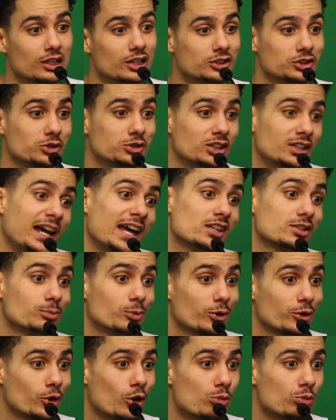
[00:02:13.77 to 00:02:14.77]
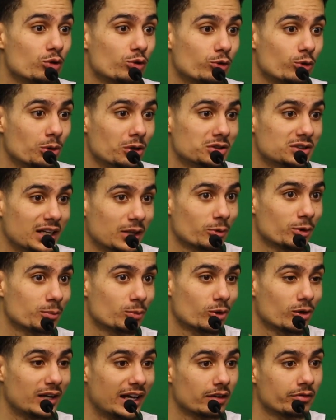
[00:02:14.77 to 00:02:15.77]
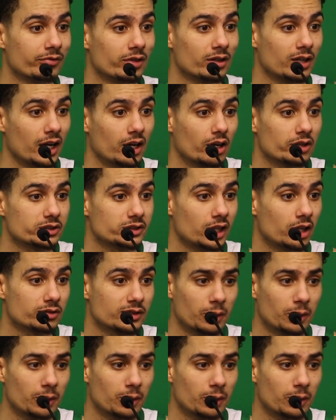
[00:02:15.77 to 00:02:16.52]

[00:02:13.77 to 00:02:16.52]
So tonight's more normal for us. Like, we're more, like, feeling like ourselves.